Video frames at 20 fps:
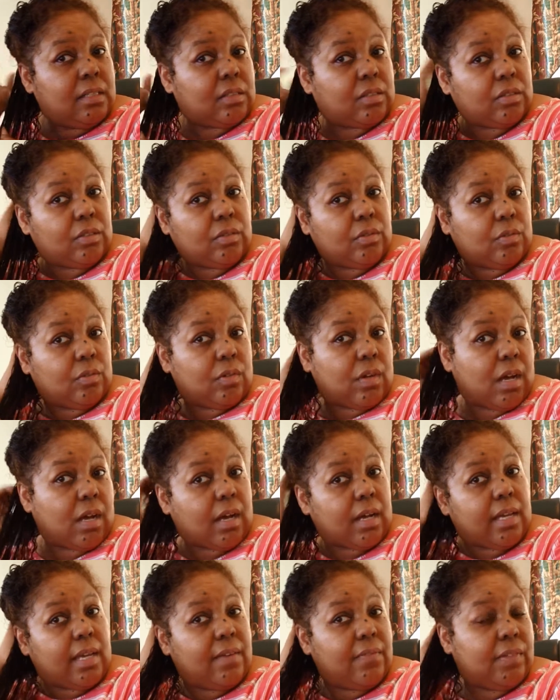to
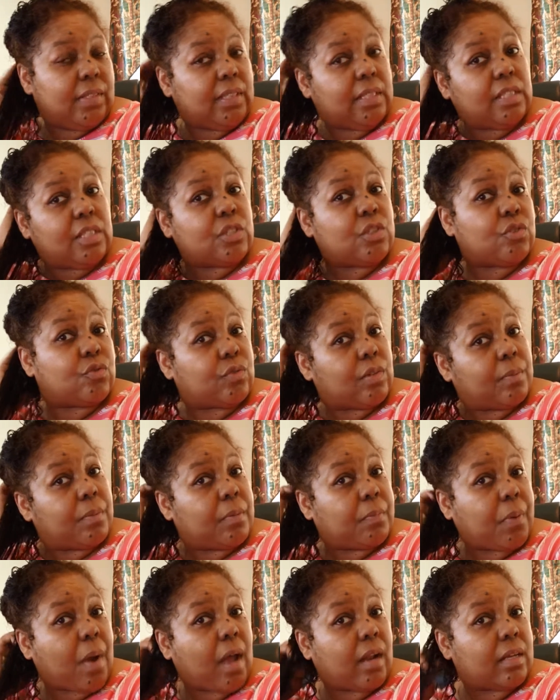evenly
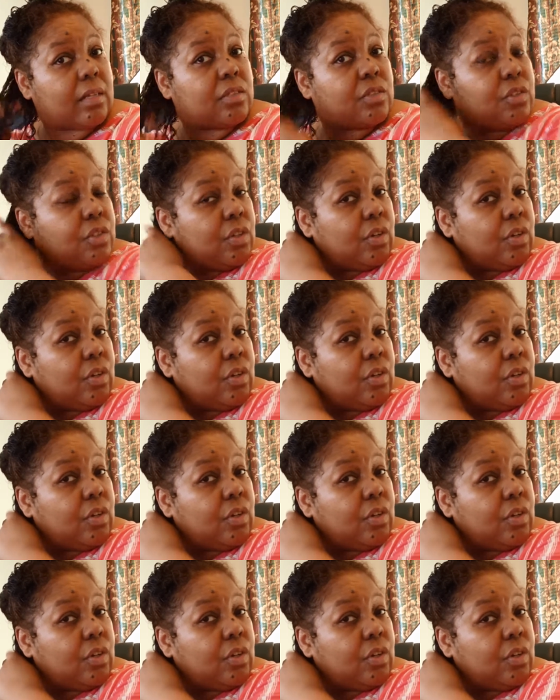distribute products